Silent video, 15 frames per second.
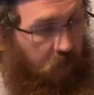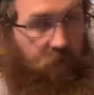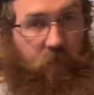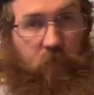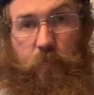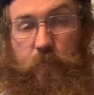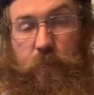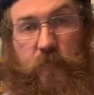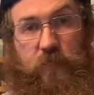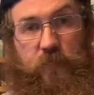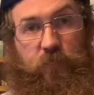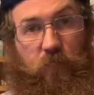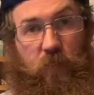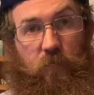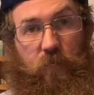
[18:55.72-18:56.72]
another piece
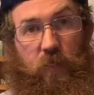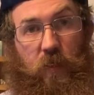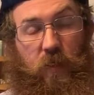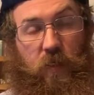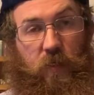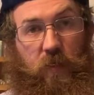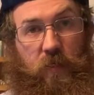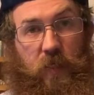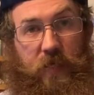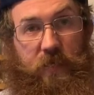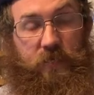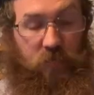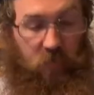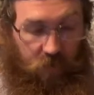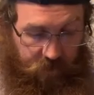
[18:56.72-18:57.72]
from the
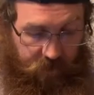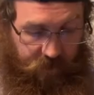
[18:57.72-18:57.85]
glass yard